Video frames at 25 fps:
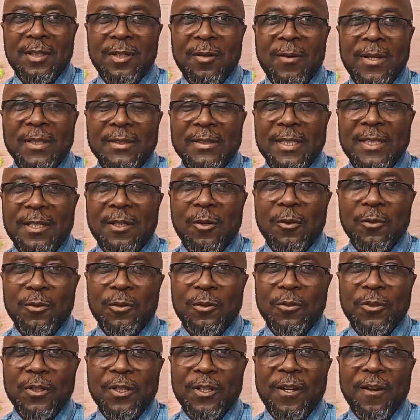as they go
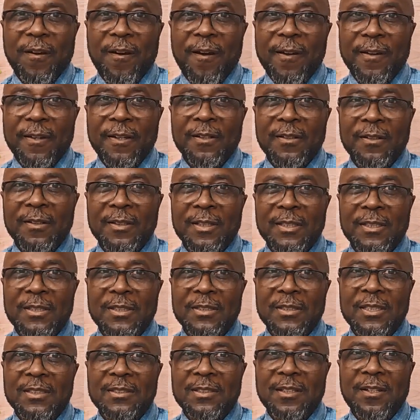through the garden.
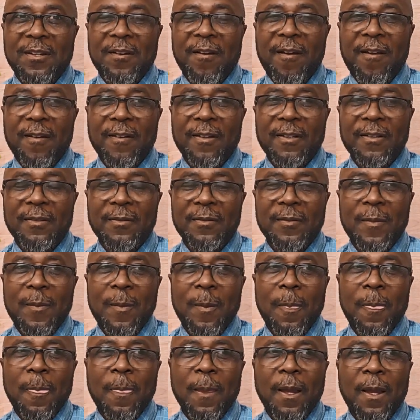
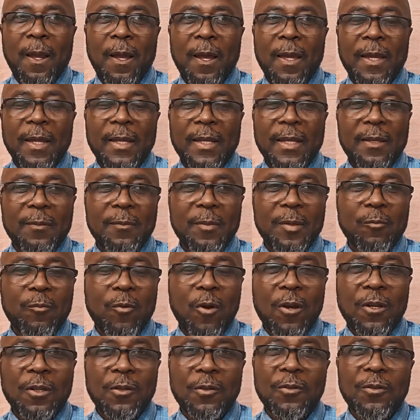And they be
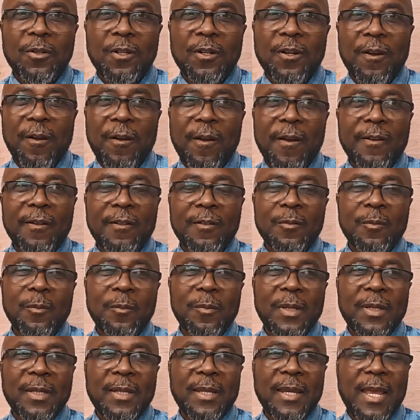walking through the garden,
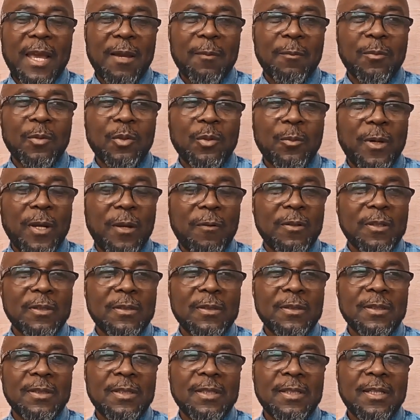but they have blueberries
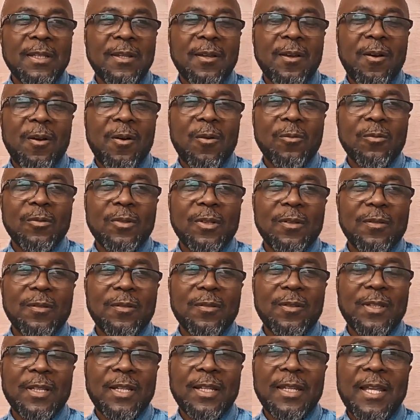on
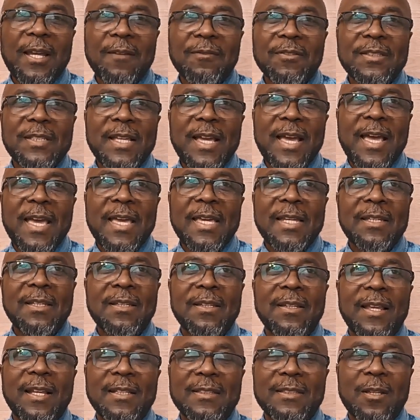the left side
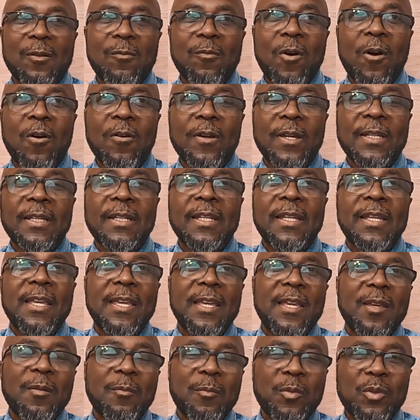as they're walking
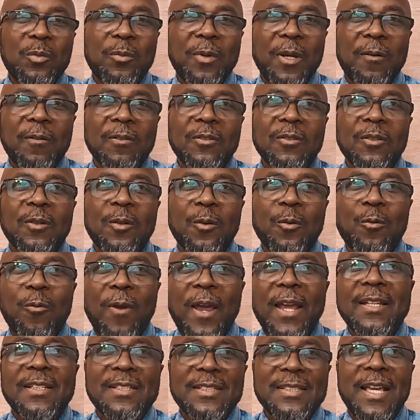and blueberries on the
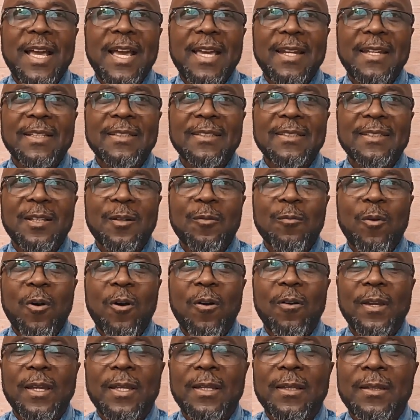right side as they're
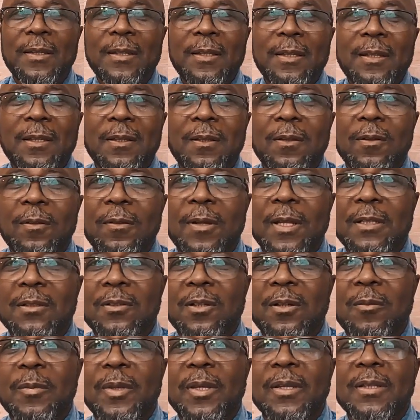walking. So that's
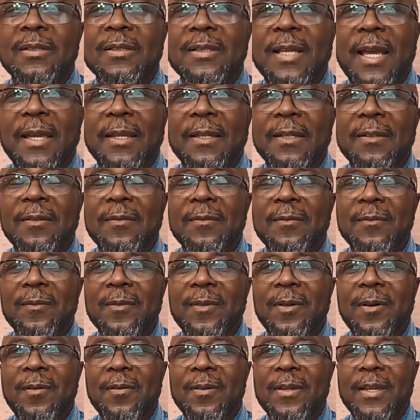going to be exciting.
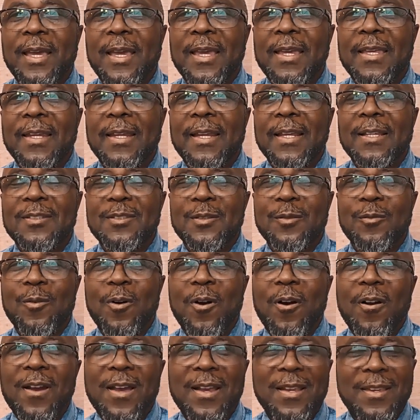Okay, and as you're
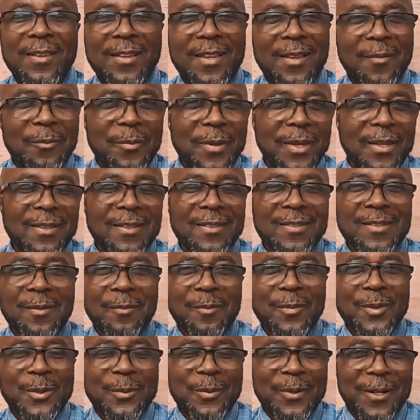walking, you can
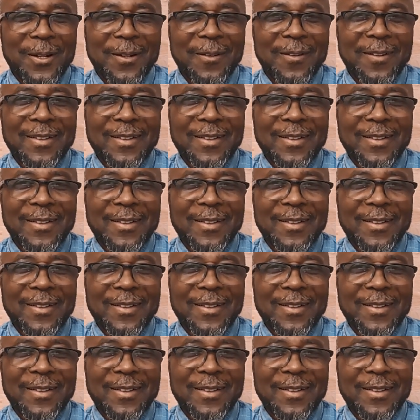some blueberries.